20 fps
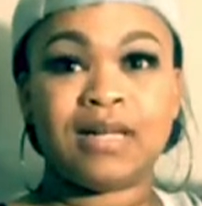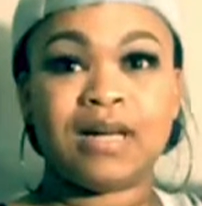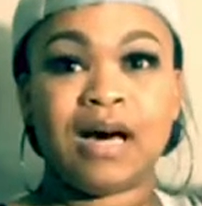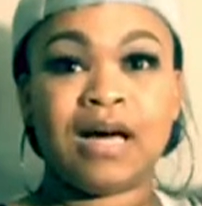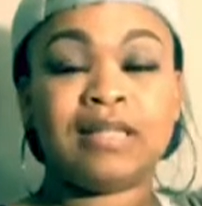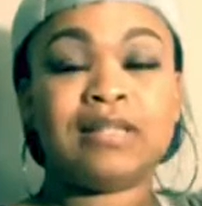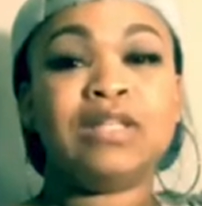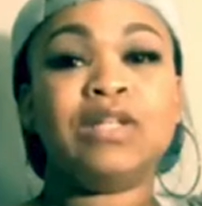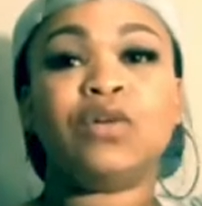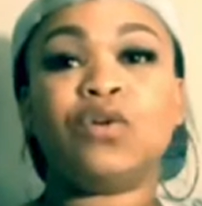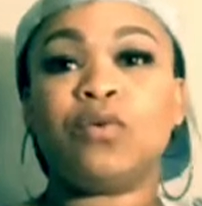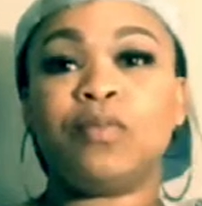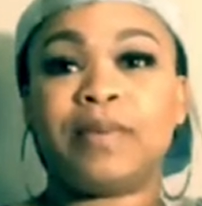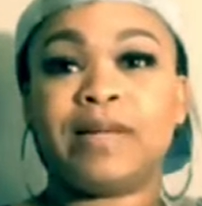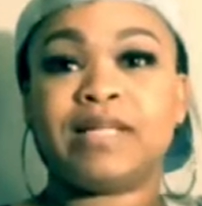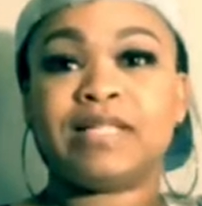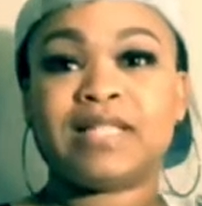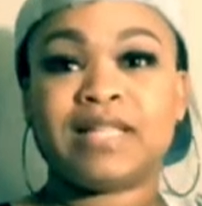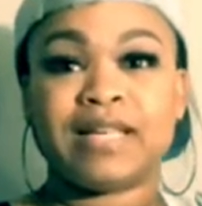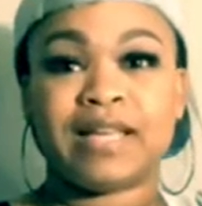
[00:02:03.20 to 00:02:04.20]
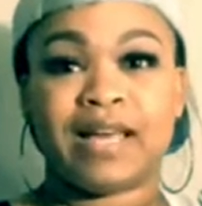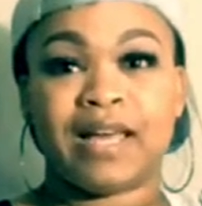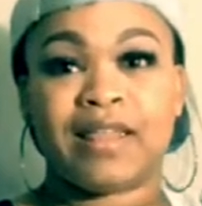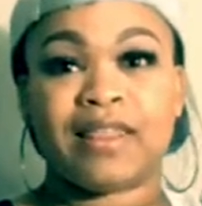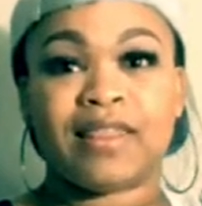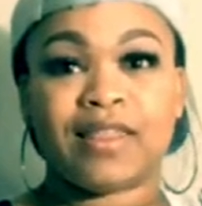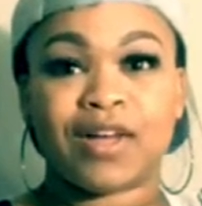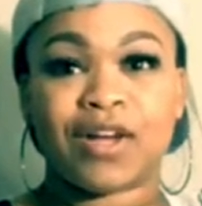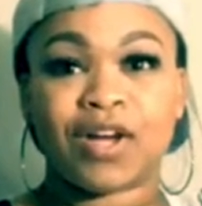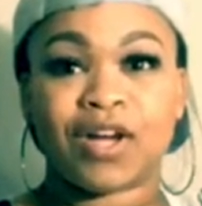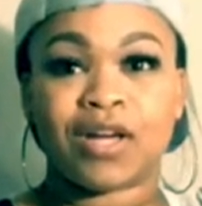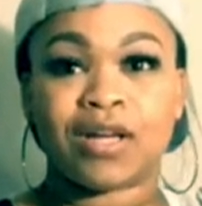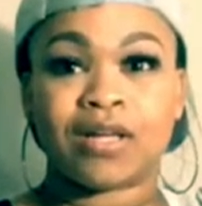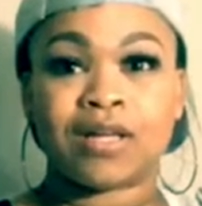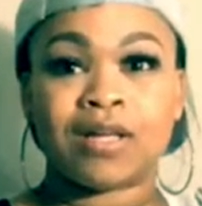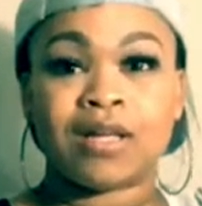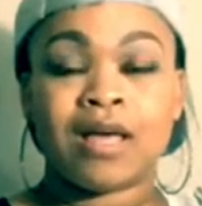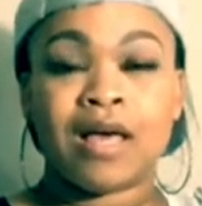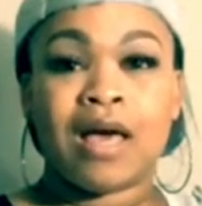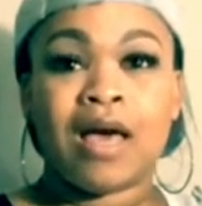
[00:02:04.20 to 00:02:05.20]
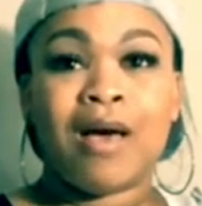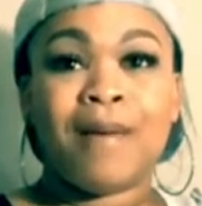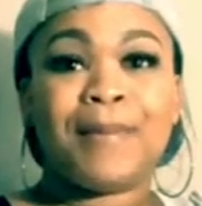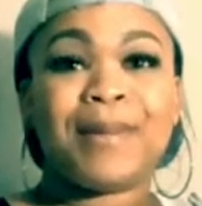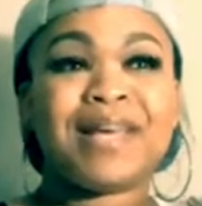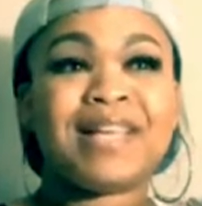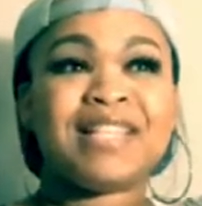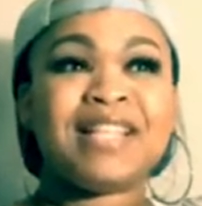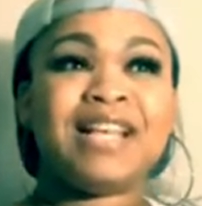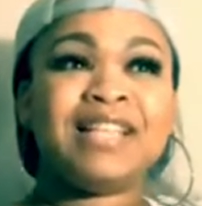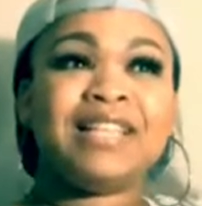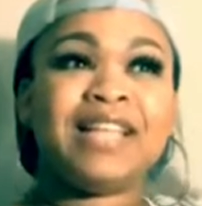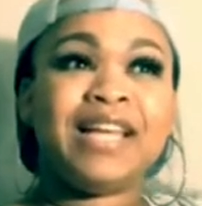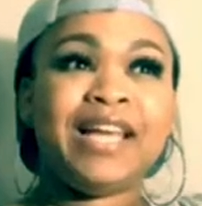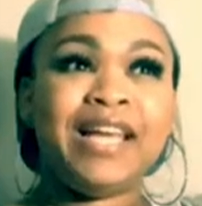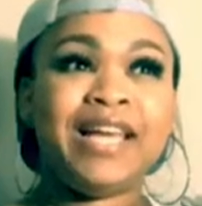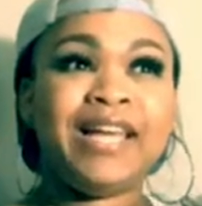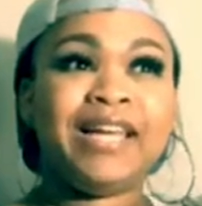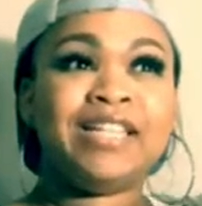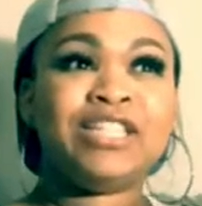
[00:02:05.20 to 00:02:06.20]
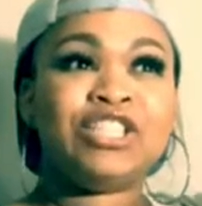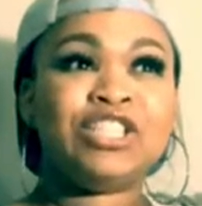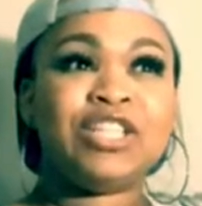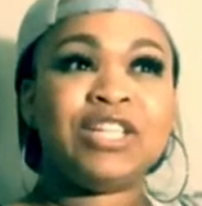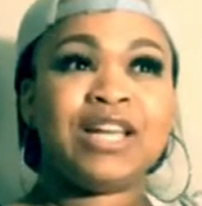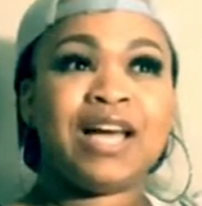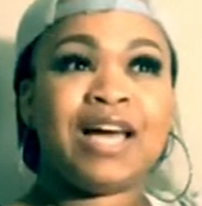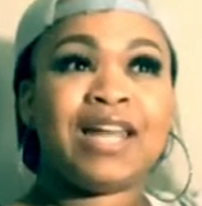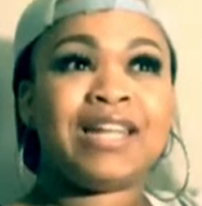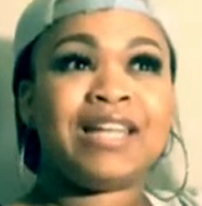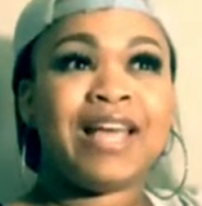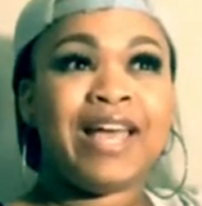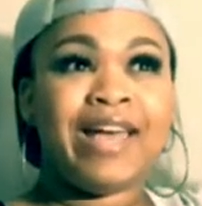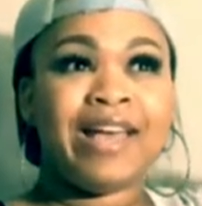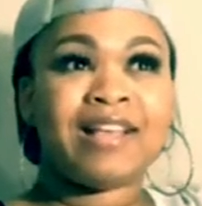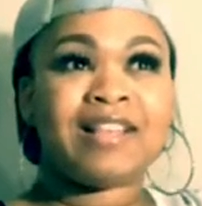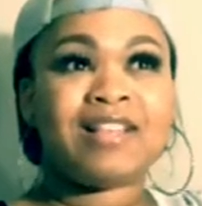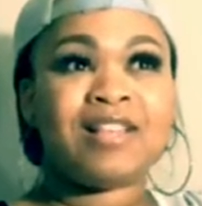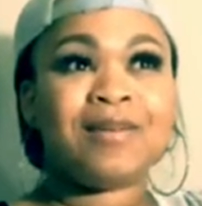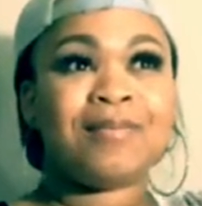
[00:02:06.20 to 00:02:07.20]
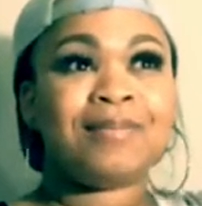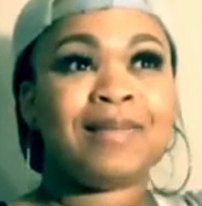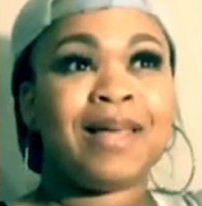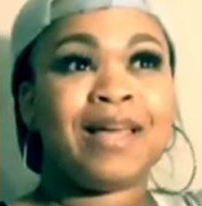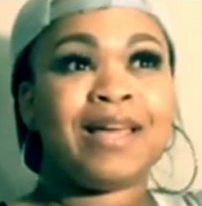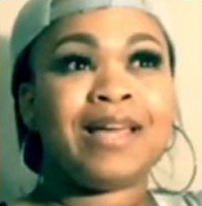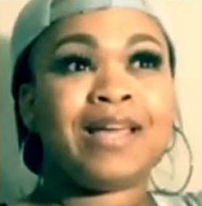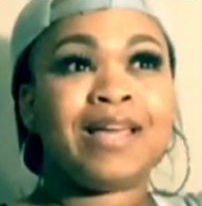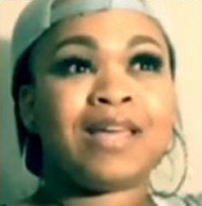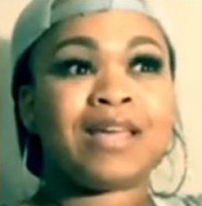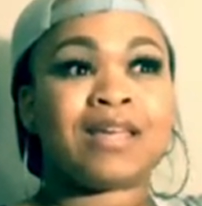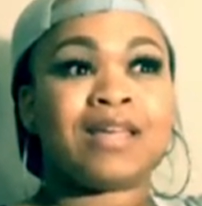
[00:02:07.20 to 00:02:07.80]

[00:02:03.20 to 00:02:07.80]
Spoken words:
a little bit together, because at the end she kind of asked him, like,